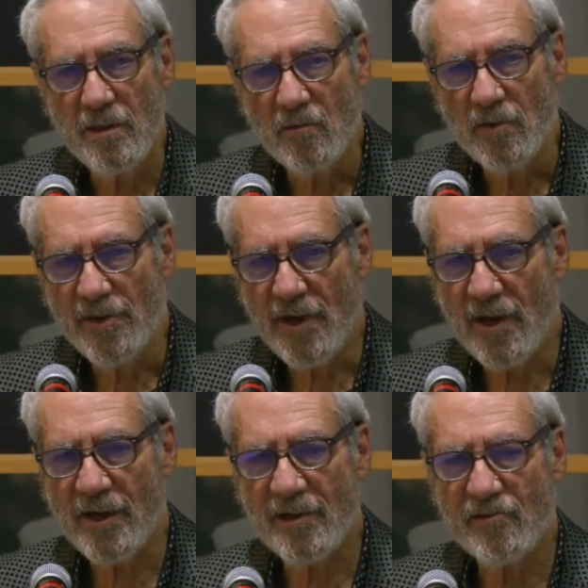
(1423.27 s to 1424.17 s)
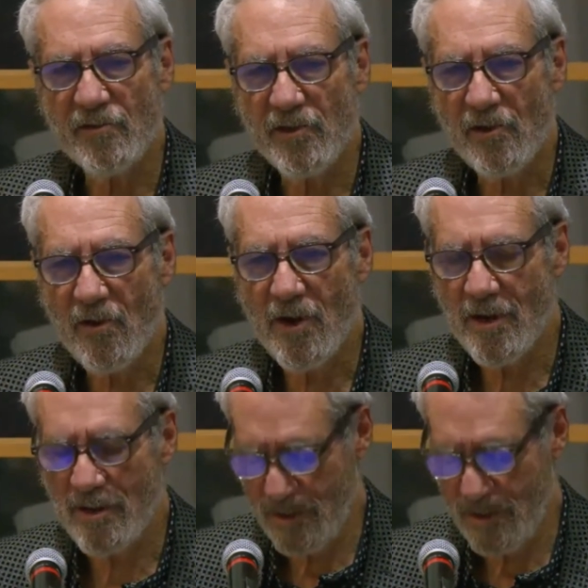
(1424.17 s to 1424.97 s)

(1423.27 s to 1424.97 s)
with eyes on the ground.